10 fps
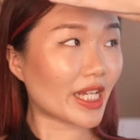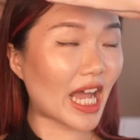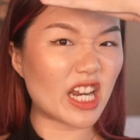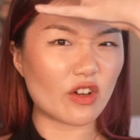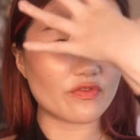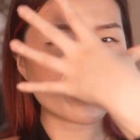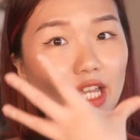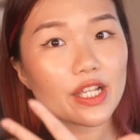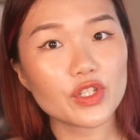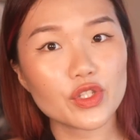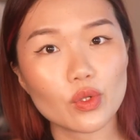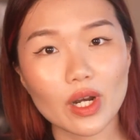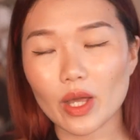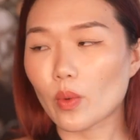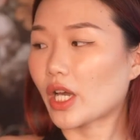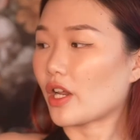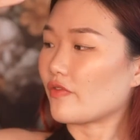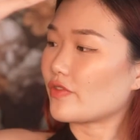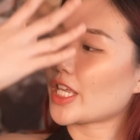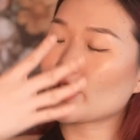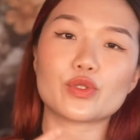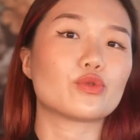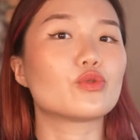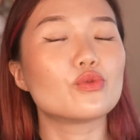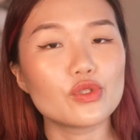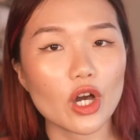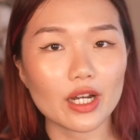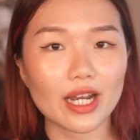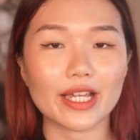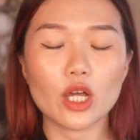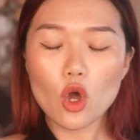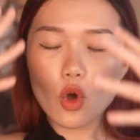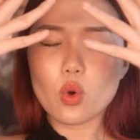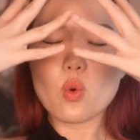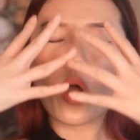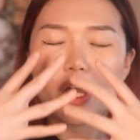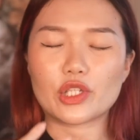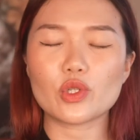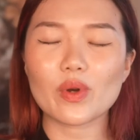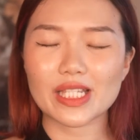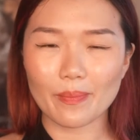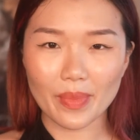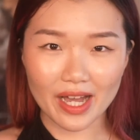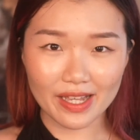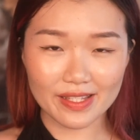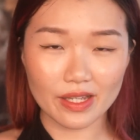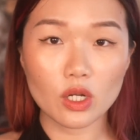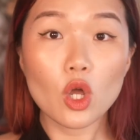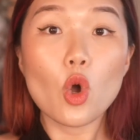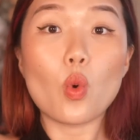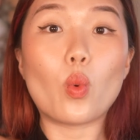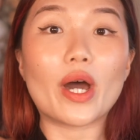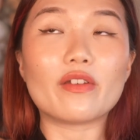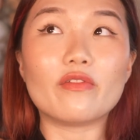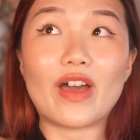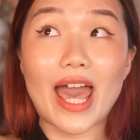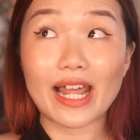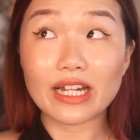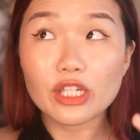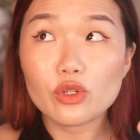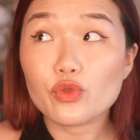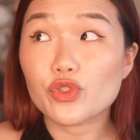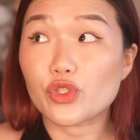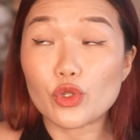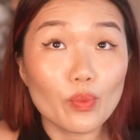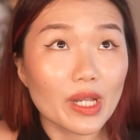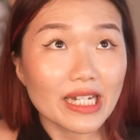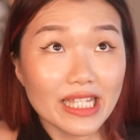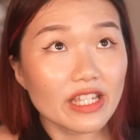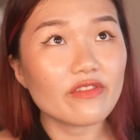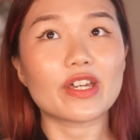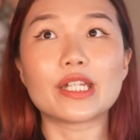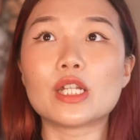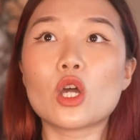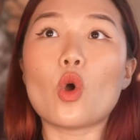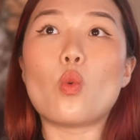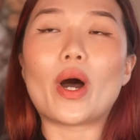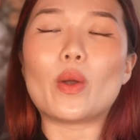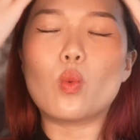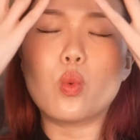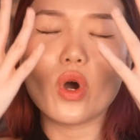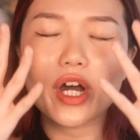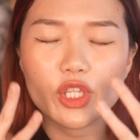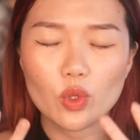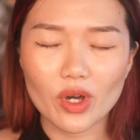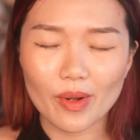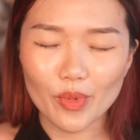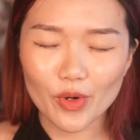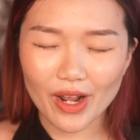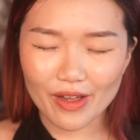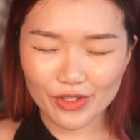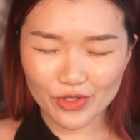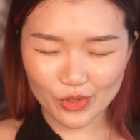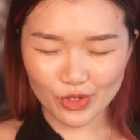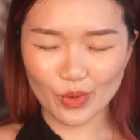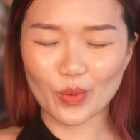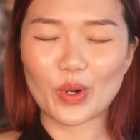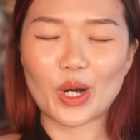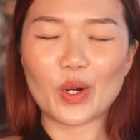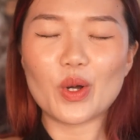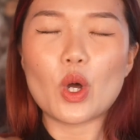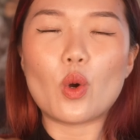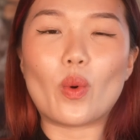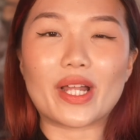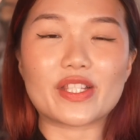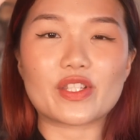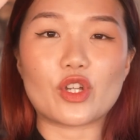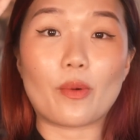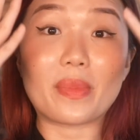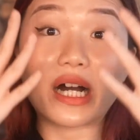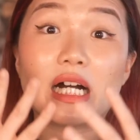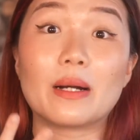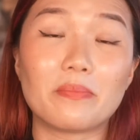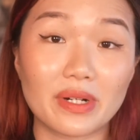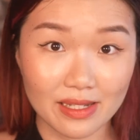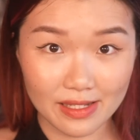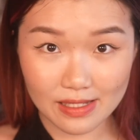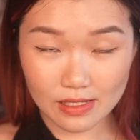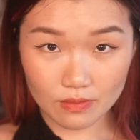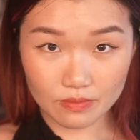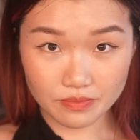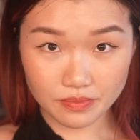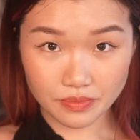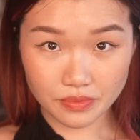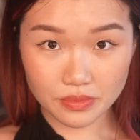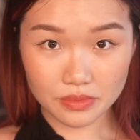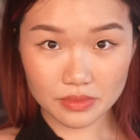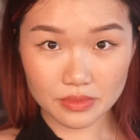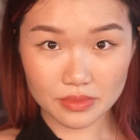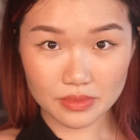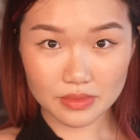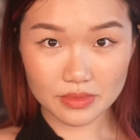kind of things you like, what kind of things you do not like, who are you as a person, what values you believe in, what work you want to put out into the world, what's your purpose. The